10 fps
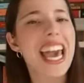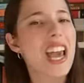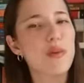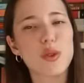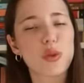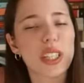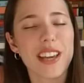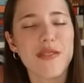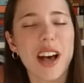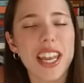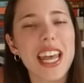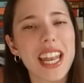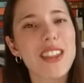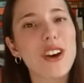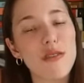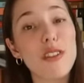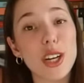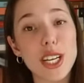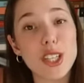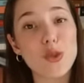It was really fun, and I thought
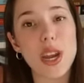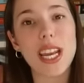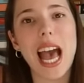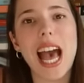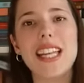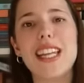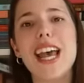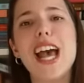very sweet and